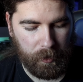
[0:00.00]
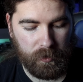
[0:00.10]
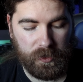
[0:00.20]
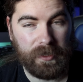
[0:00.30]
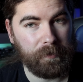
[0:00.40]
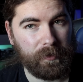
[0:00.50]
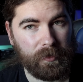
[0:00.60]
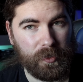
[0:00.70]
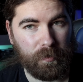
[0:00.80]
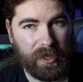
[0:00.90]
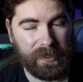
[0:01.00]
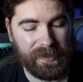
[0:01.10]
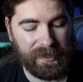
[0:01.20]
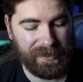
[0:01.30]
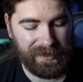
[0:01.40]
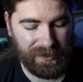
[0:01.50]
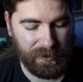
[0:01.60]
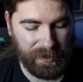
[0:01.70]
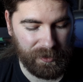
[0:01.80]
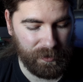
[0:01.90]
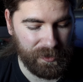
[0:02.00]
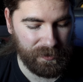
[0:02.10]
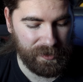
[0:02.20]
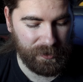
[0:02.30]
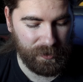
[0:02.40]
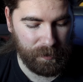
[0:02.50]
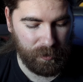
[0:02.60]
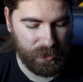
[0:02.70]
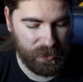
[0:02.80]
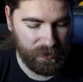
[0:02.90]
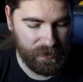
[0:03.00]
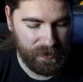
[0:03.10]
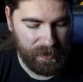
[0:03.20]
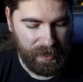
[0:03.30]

bonus tip, use your brackets keys to increase or decrease brush sizes,